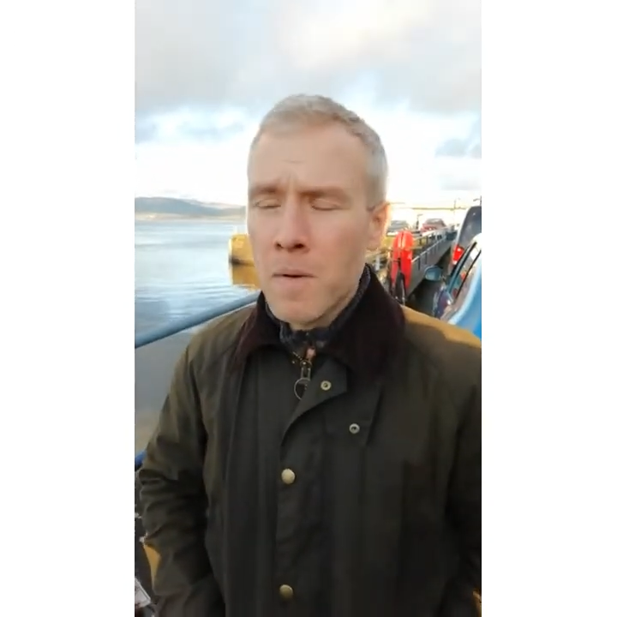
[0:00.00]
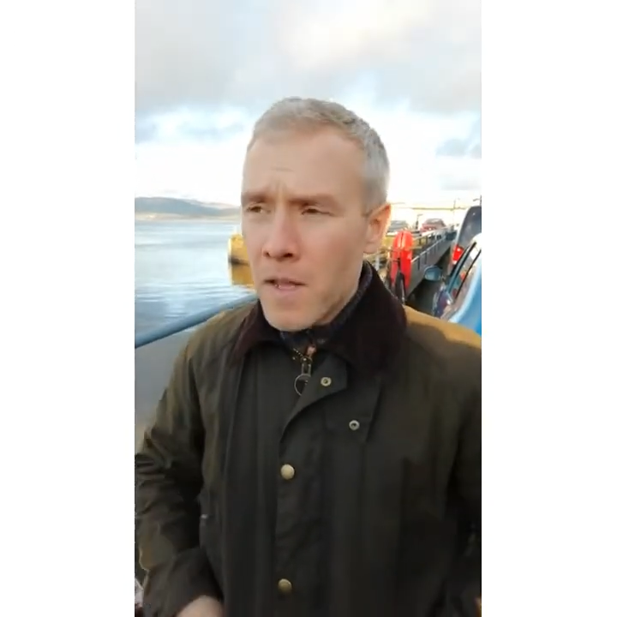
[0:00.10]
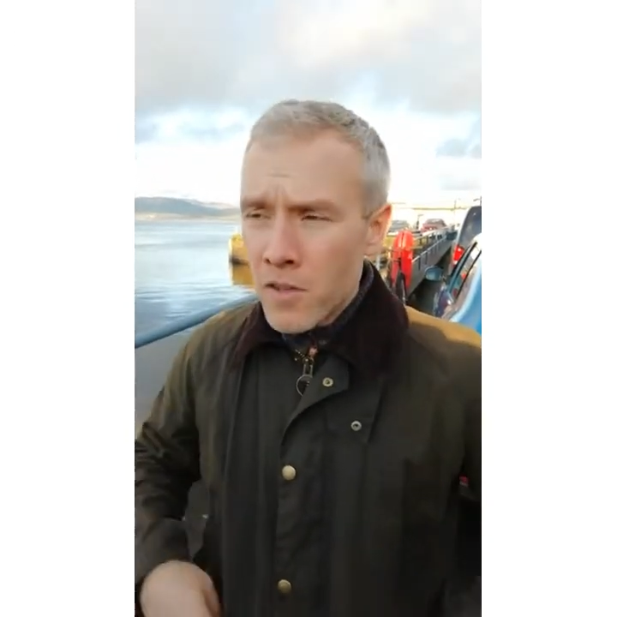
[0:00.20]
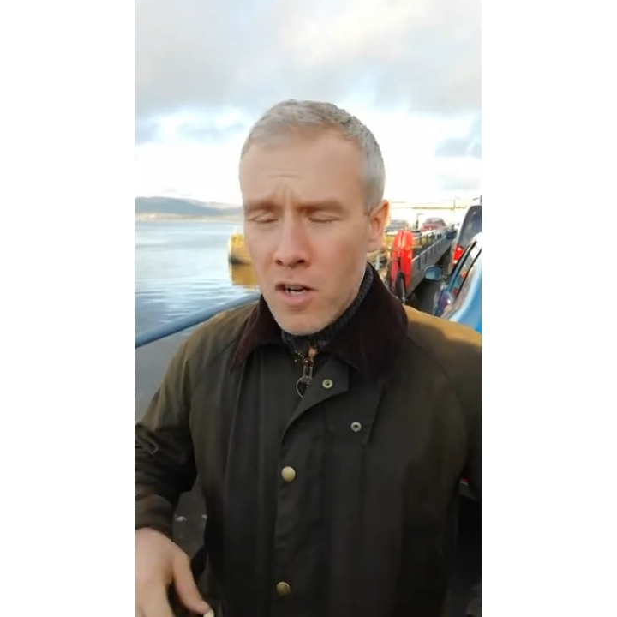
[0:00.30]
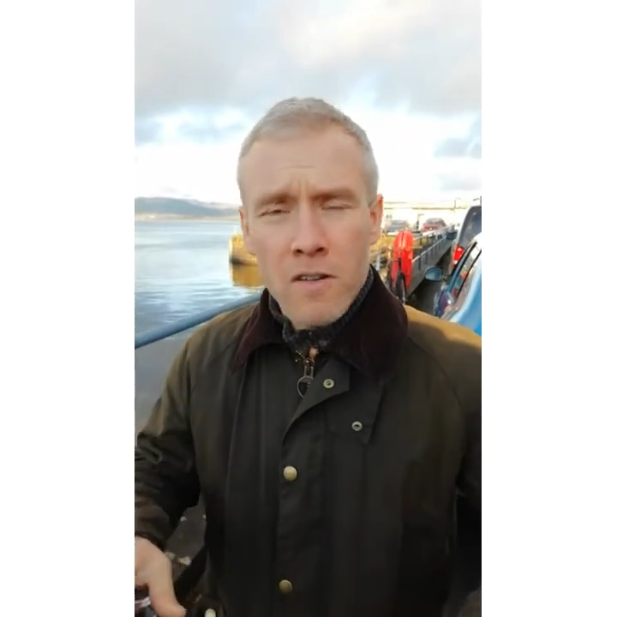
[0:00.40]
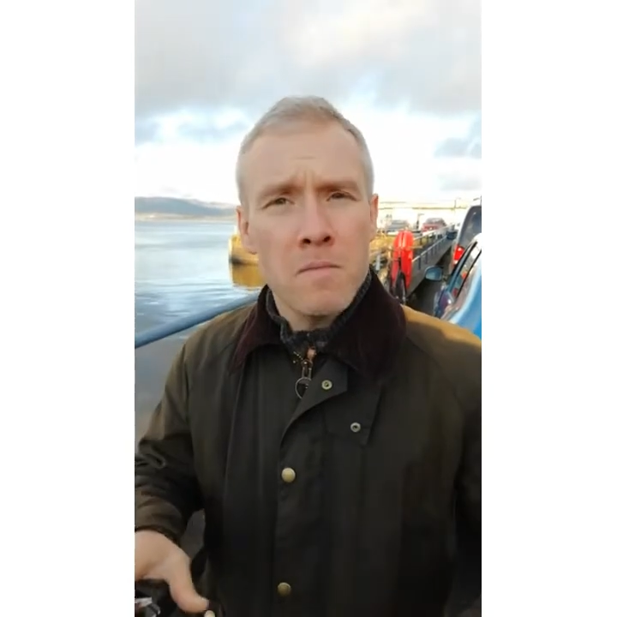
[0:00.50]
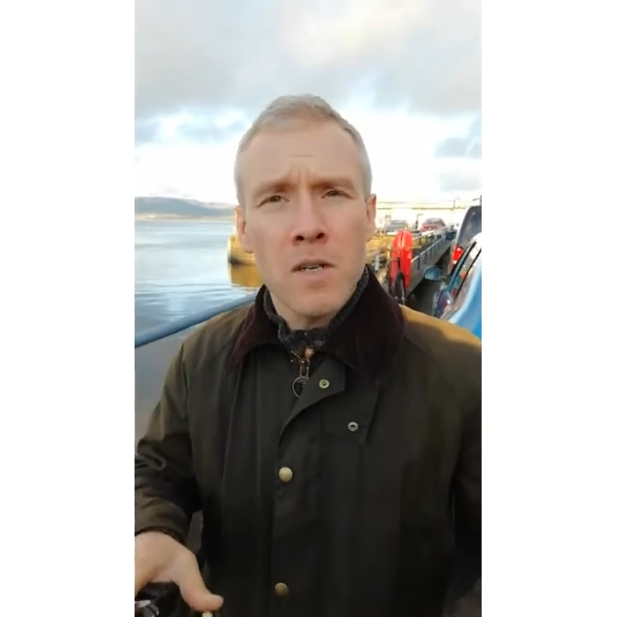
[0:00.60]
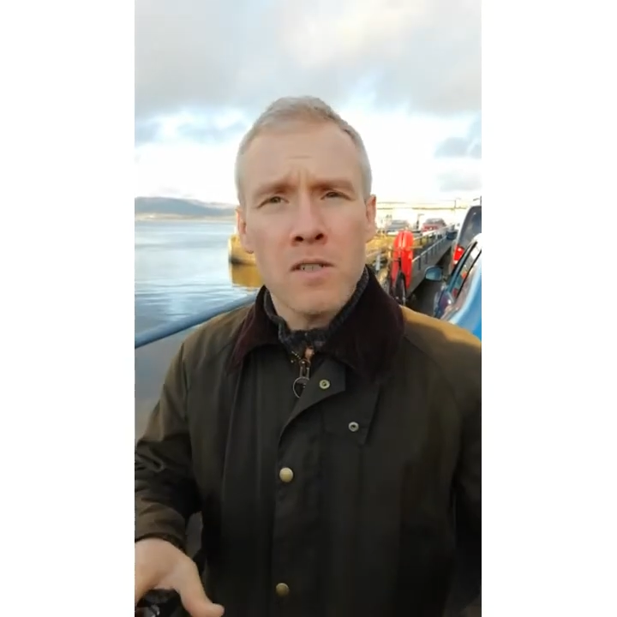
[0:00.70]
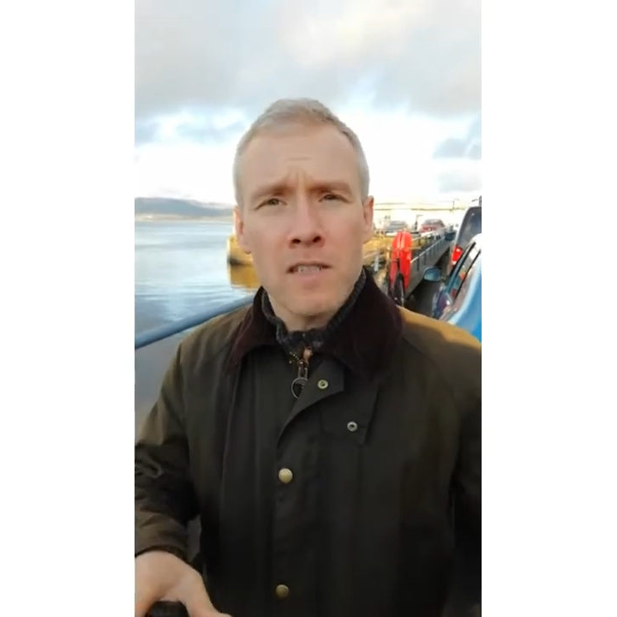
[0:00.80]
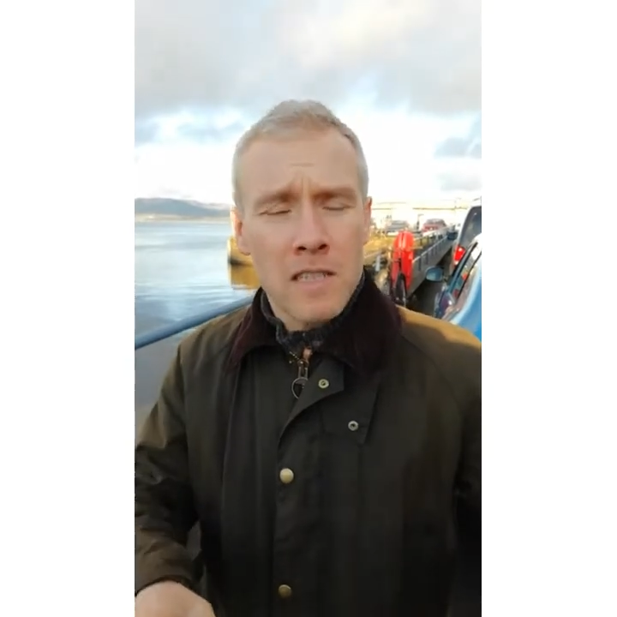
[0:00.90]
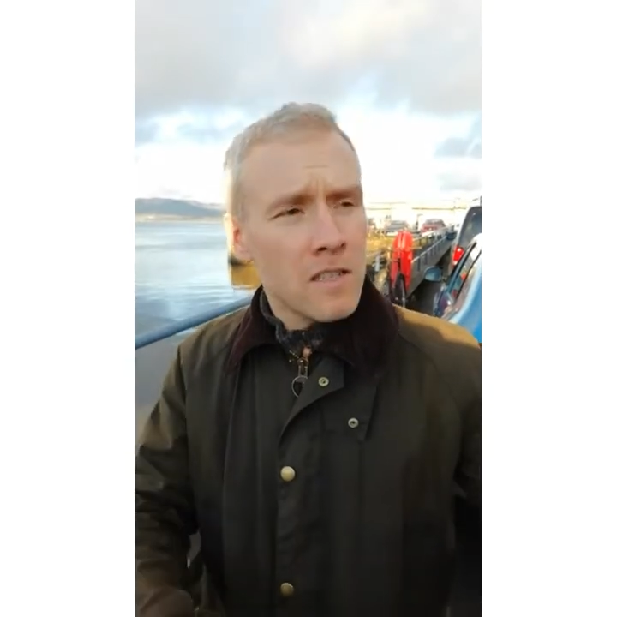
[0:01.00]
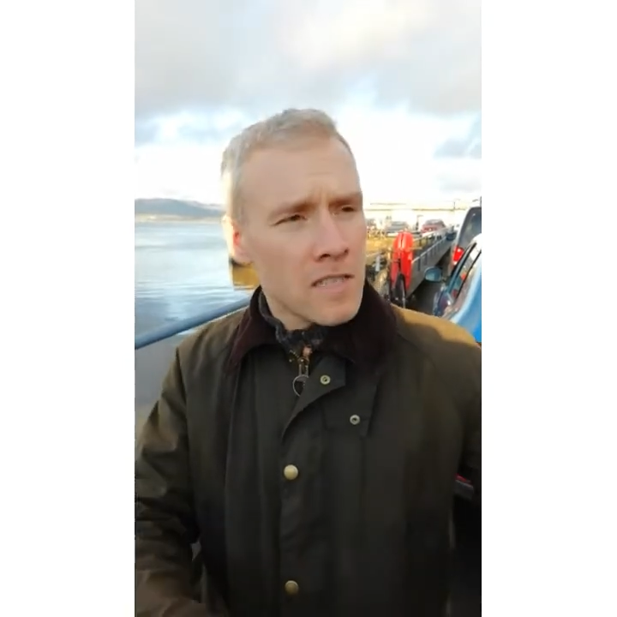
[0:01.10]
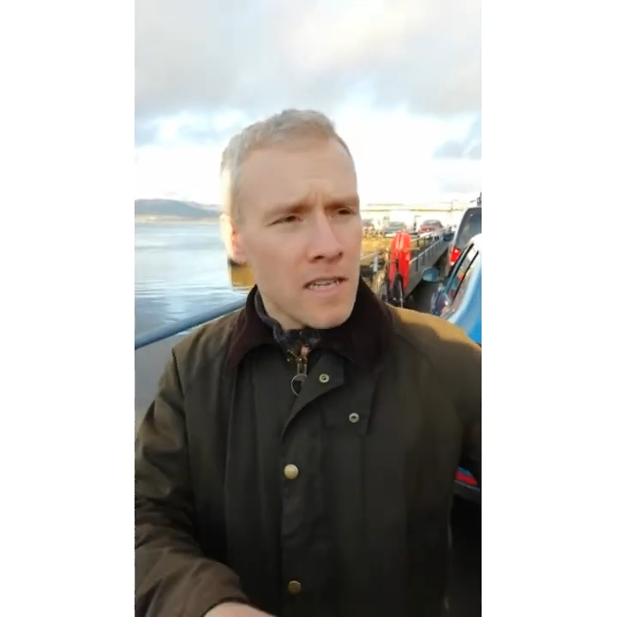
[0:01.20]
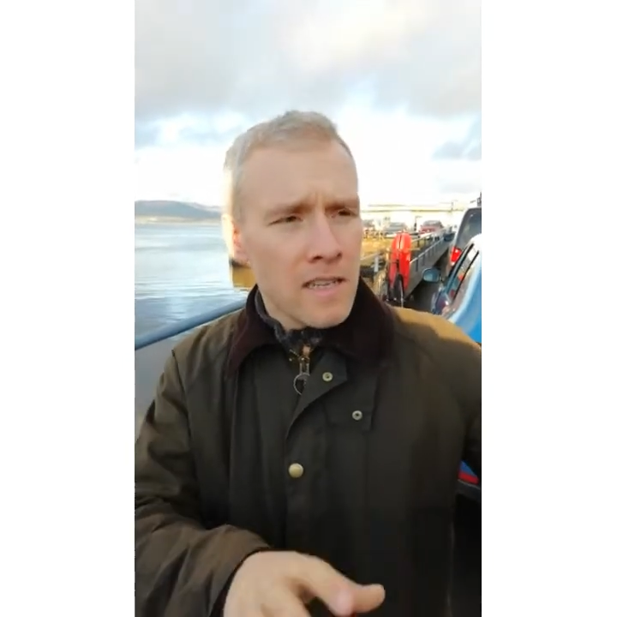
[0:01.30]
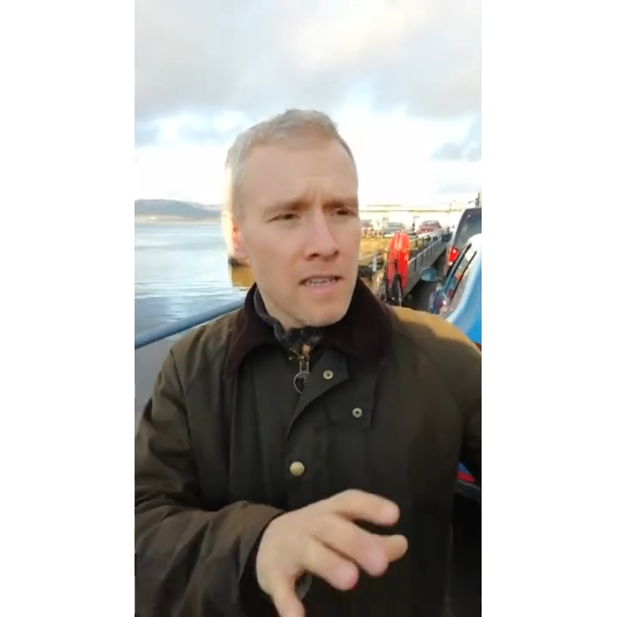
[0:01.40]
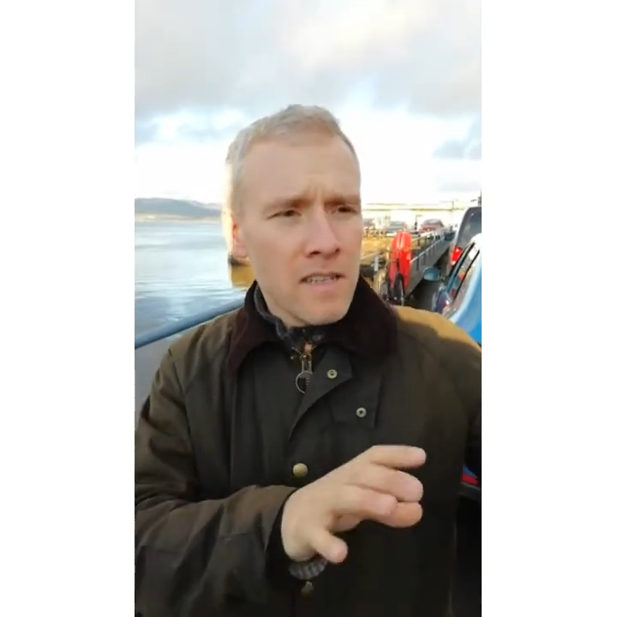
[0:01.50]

but in the current models, it looks like